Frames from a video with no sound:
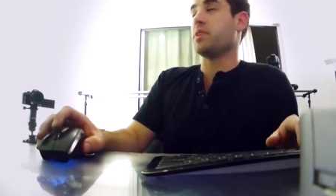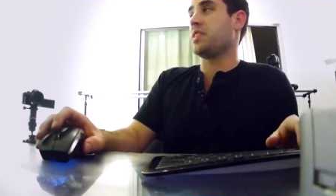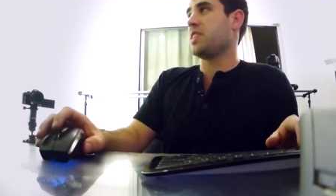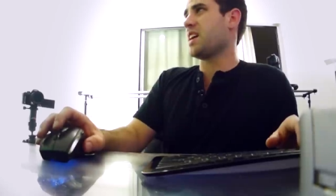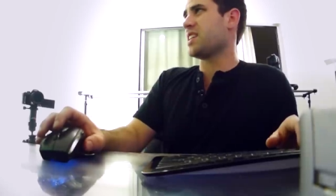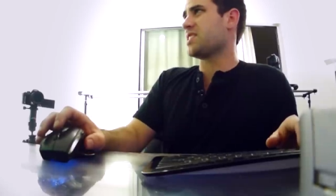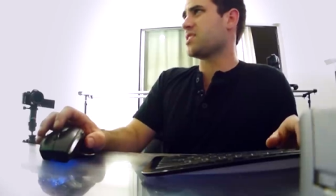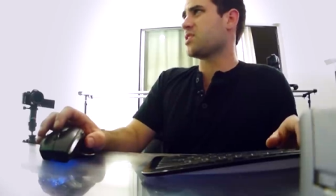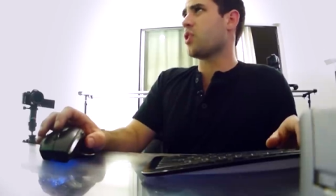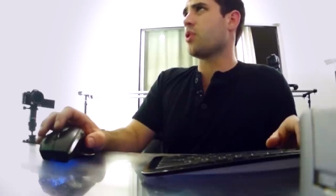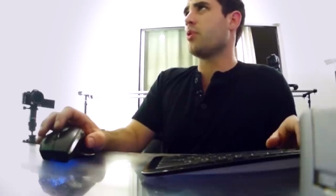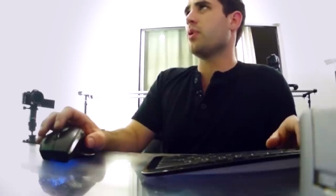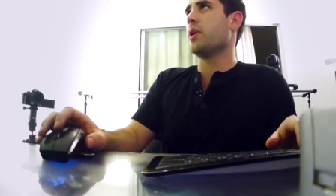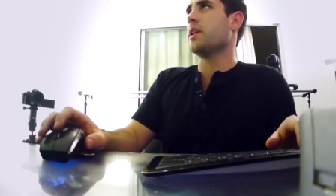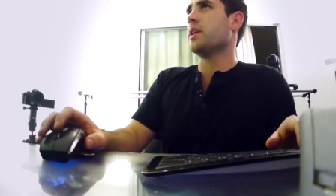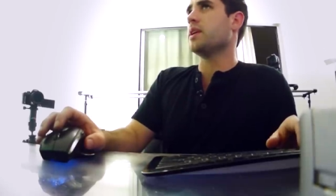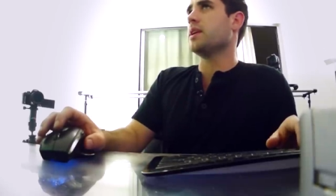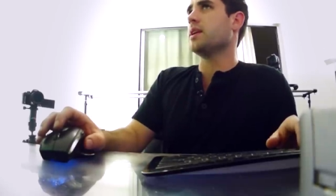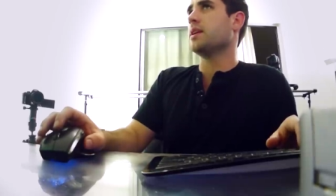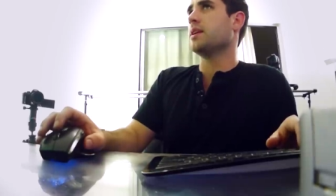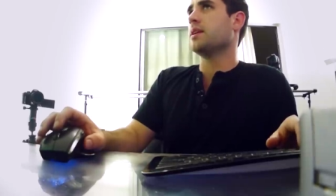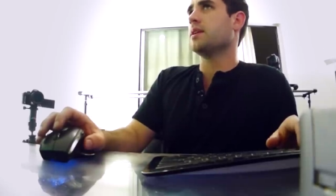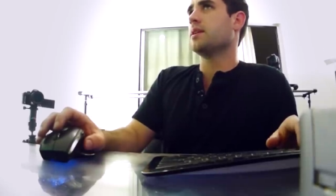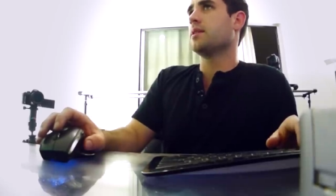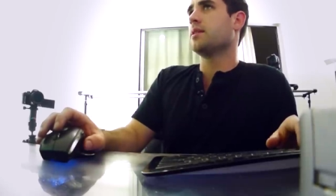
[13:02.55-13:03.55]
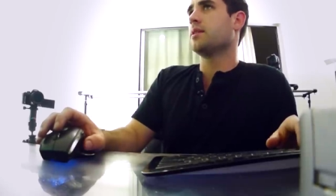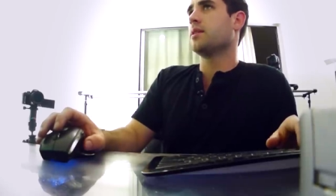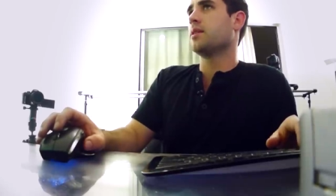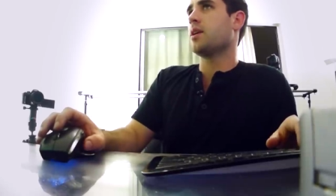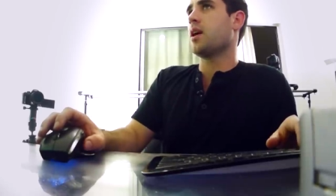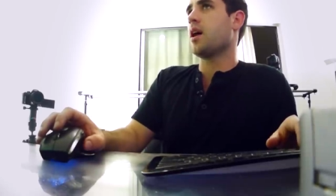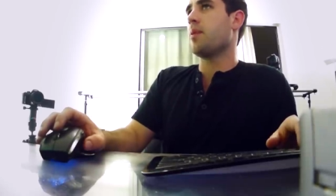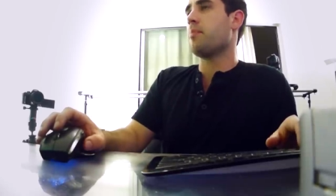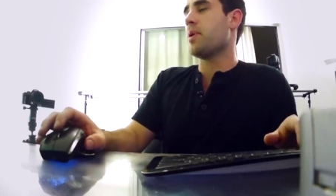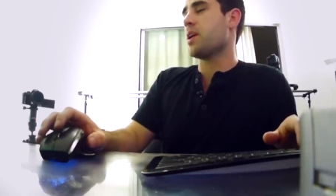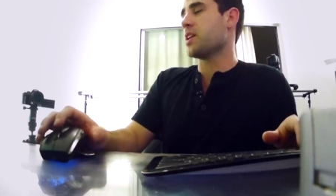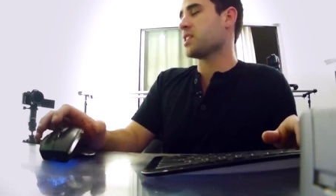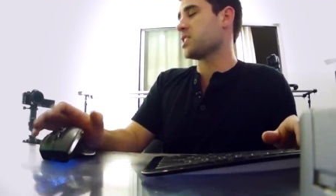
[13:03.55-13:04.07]
that's already
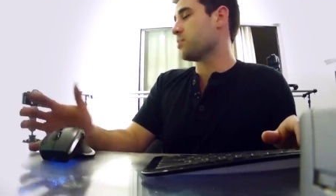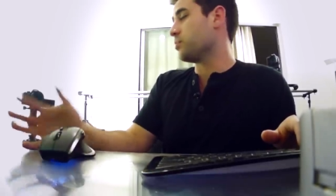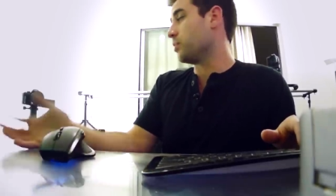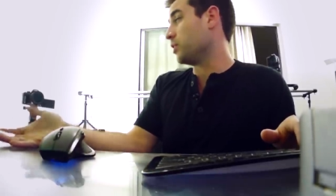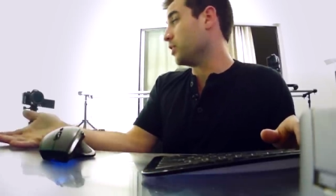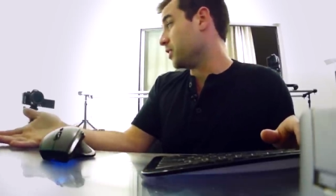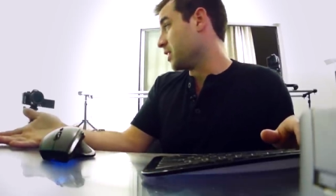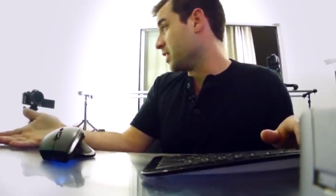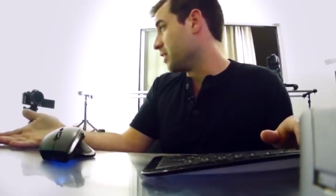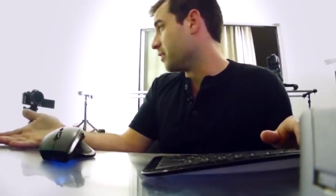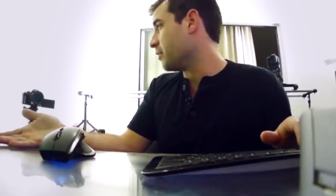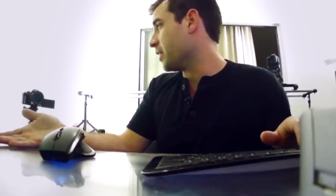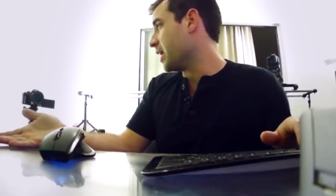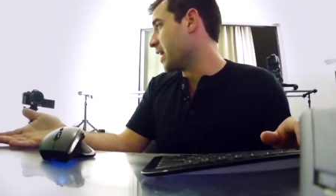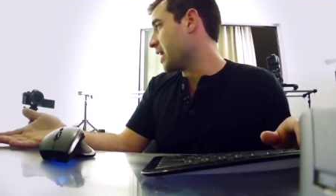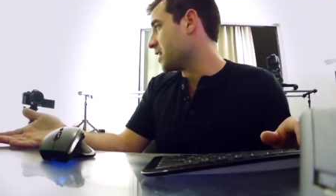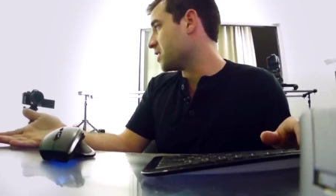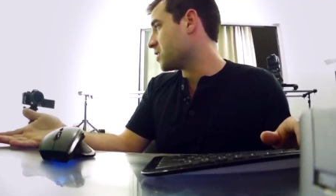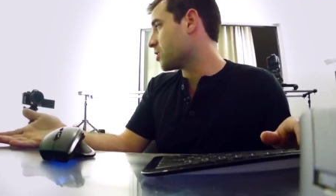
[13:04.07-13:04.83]
a possibility of eight